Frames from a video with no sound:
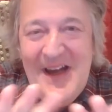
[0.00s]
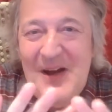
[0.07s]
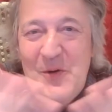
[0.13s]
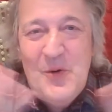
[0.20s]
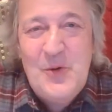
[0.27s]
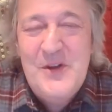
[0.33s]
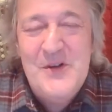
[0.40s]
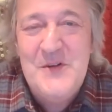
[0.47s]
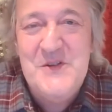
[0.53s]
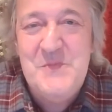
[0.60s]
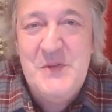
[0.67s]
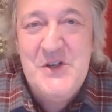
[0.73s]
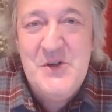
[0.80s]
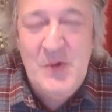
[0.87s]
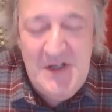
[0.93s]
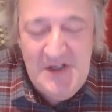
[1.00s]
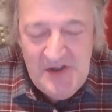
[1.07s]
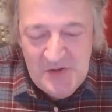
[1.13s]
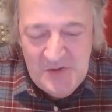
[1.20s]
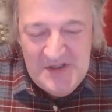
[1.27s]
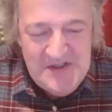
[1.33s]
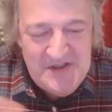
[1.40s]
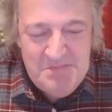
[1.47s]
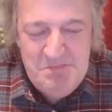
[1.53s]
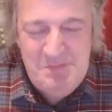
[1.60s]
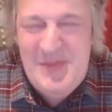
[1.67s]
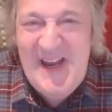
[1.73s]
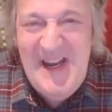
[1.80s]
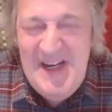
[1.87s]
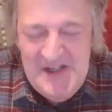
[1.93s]
all there is between you is a
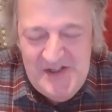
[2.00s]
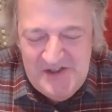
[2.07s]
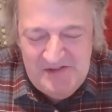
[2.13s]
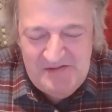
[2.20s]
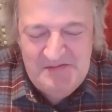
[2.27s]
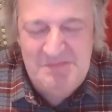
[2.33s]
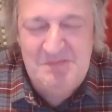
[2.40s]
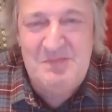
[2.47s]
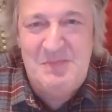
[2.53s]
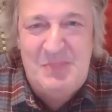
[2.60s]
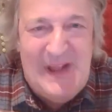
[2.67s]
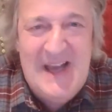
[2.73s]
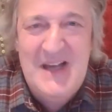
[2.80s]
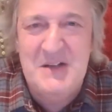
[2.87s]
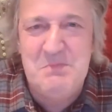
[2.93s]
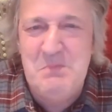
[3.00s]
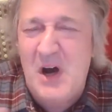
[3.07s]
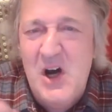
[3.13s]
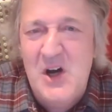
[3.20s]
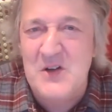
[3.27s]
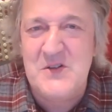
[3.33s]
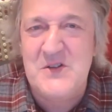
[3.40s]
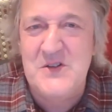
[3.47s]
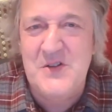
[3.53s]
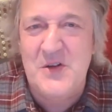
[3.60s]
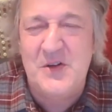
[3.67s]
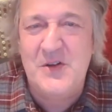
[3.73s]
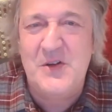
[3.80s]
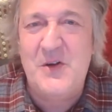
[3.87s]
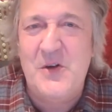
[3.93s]
page and black marks
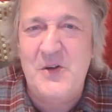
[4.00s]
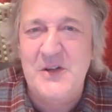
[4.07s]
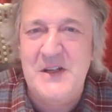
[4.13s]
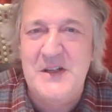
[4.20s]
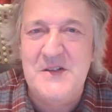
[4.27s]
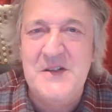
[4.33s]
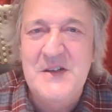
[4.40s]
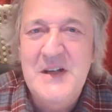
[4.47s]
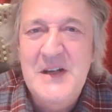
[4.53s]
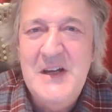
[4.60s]
on it.